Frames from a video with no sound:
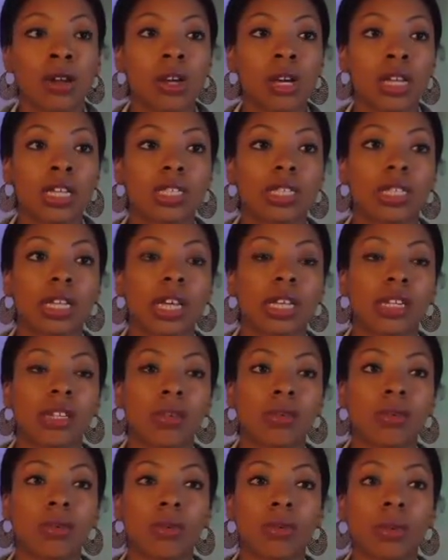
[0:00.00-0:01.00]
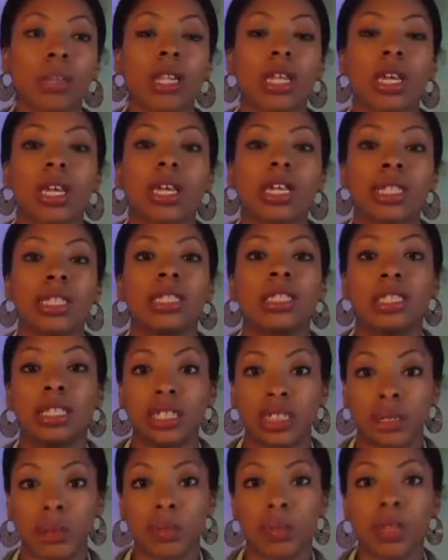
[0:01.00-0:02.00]
and who really is
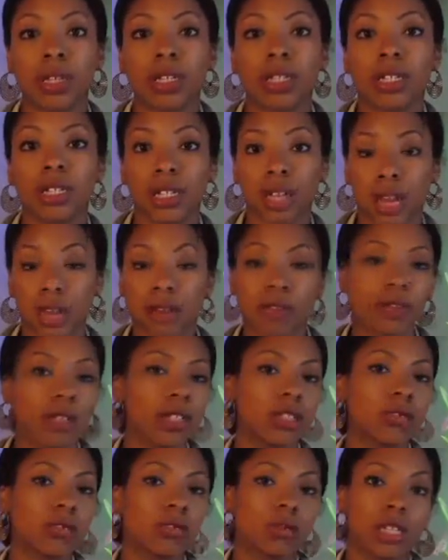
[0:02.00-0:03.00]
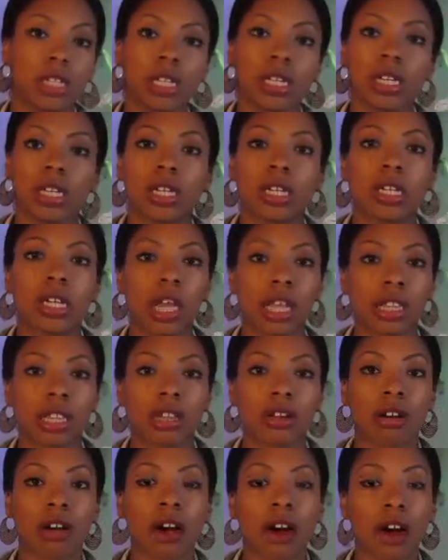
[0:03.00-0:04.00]
disciplined enough. It's really not
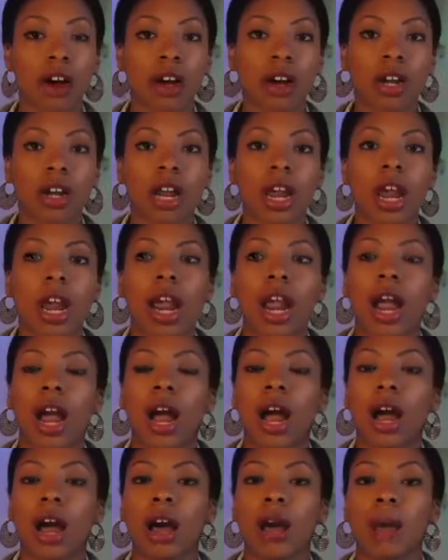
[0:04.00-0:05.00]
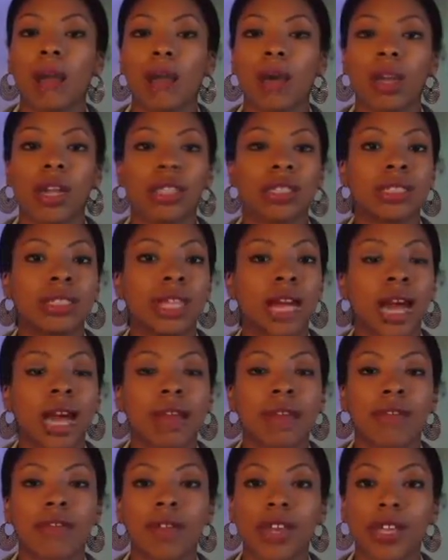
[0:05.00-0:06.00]
that hard. And it's
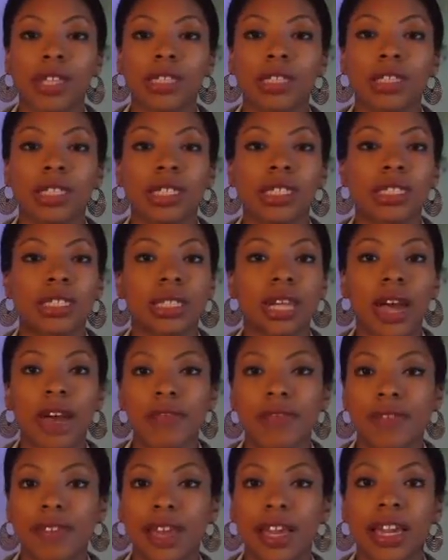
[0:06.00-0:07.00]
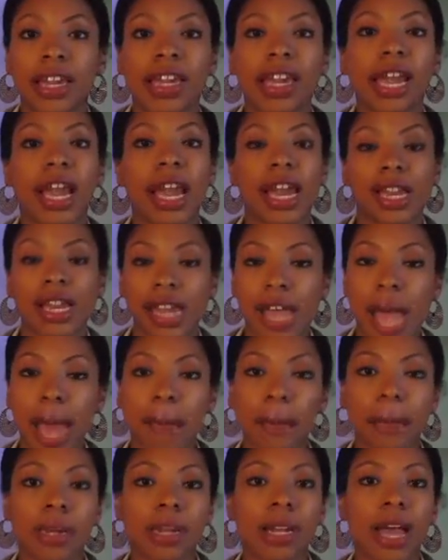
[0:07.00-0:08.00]
not a fantasy, it's not fake, it can
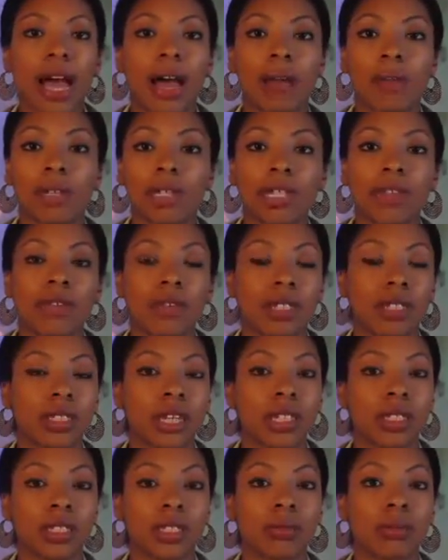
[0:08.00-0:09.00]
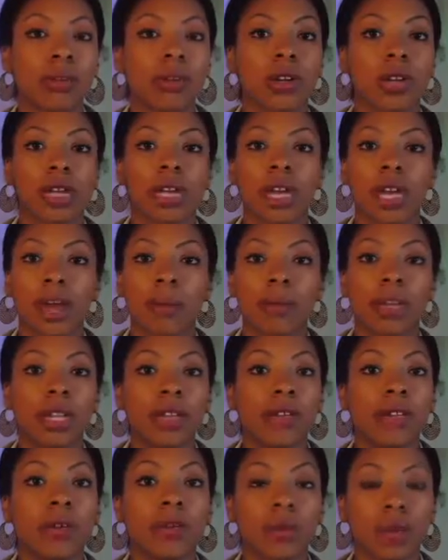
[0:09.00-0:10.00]
happen. I'm a living testimony, I'm a
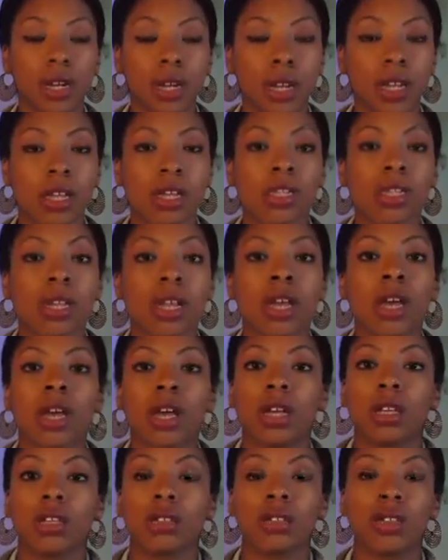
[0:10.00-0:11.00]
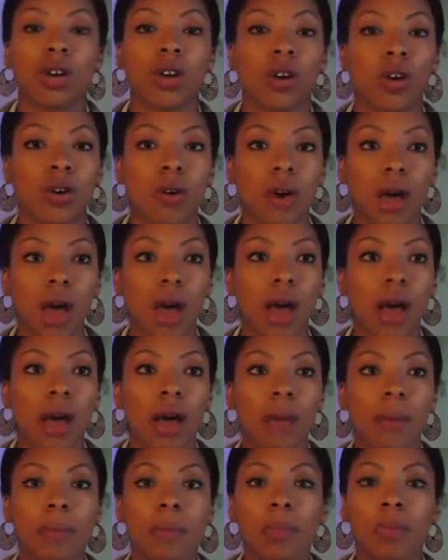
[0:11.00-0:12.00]
living witness. So
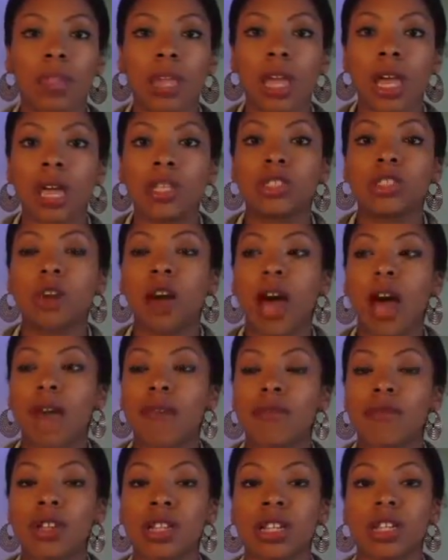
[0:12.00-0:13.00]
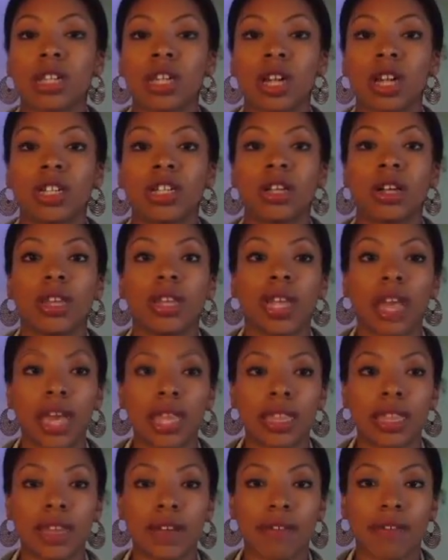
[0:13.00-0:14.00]
I really
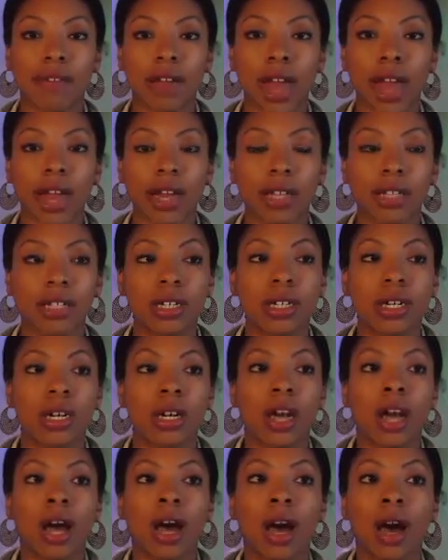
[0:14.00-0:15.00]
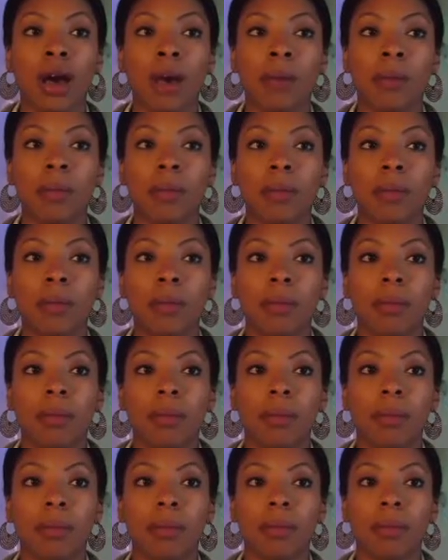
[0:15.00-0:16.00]
like that fact.
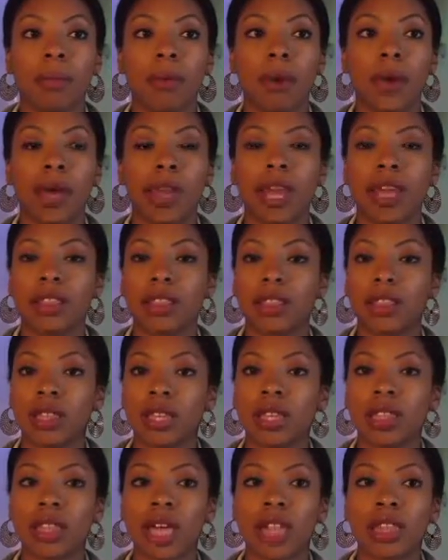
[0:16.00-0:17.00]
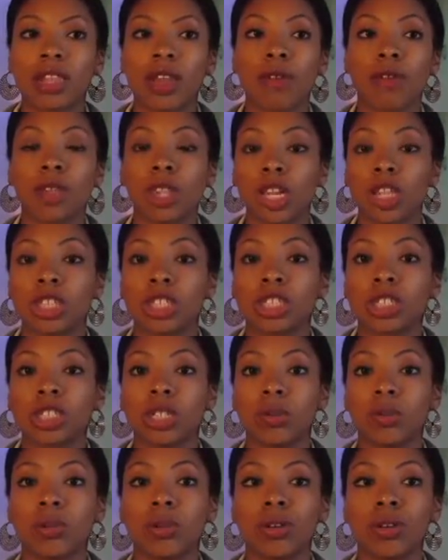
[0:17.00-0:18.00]
And I think that their
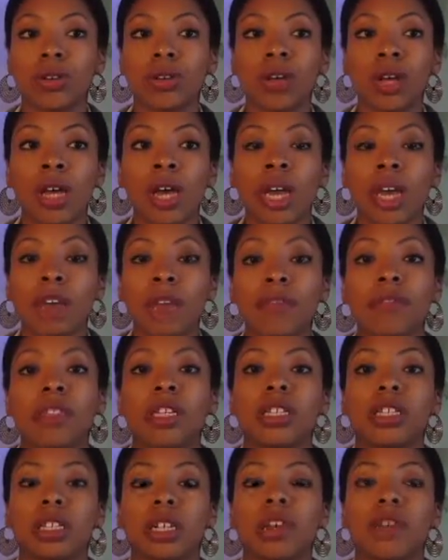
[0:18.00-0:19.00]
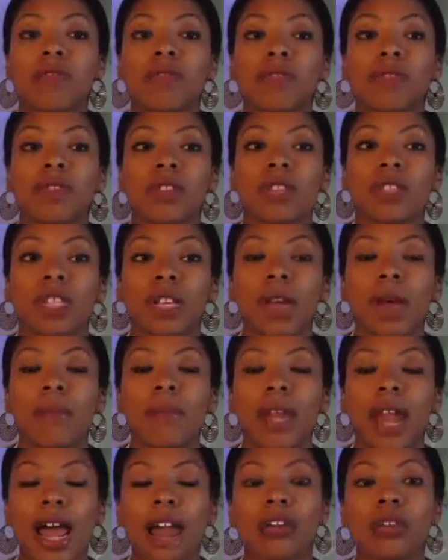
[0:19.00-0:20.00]
relationship will,
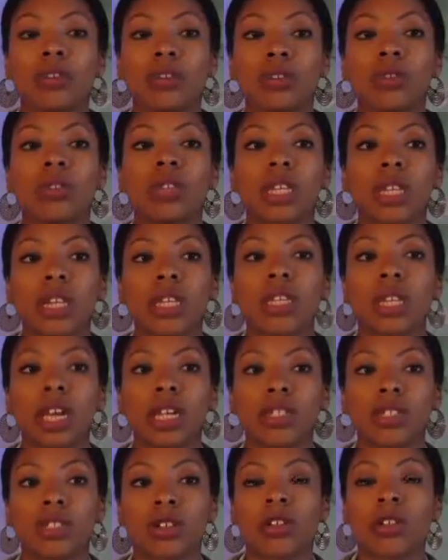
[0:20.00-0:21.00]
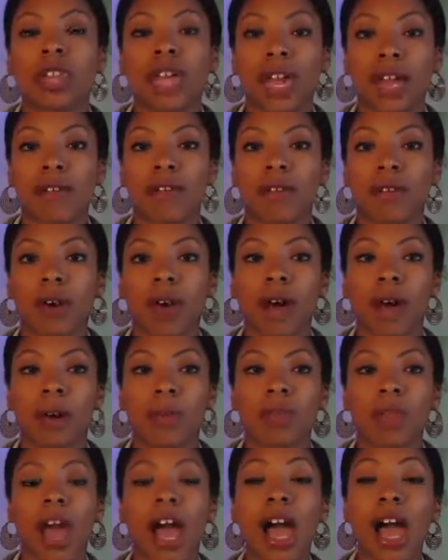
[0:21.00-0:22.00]
but I do think that,
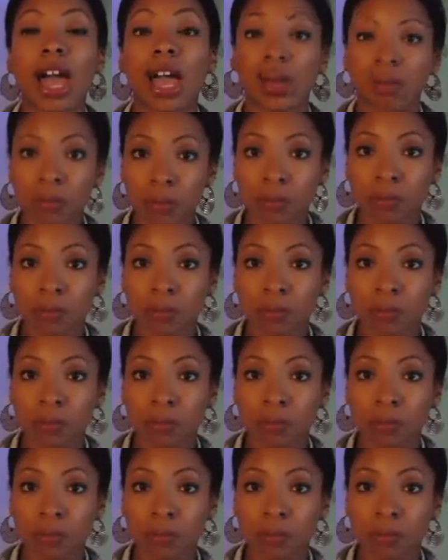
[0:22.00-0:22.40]
I